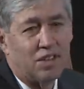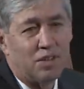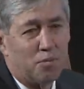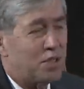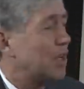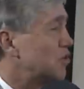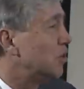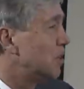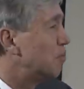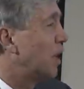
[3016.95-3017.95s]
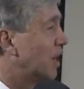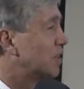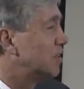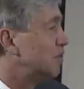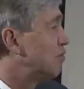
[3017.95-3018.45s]
the potential
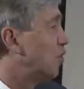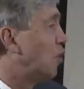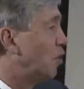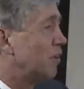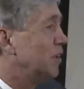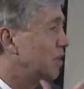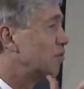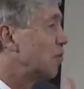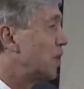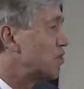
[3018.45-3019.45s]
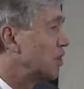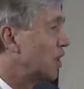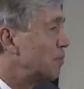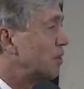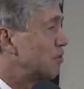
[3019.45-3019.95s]
impact of all the information
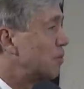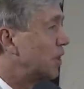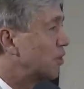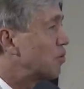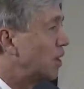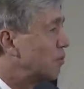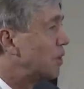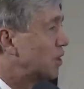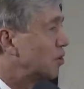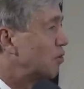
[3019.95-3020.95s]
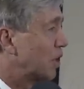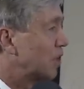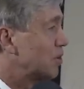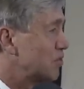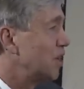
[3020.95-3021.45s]
coming from electronic medical
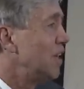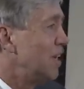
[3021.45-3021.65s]
records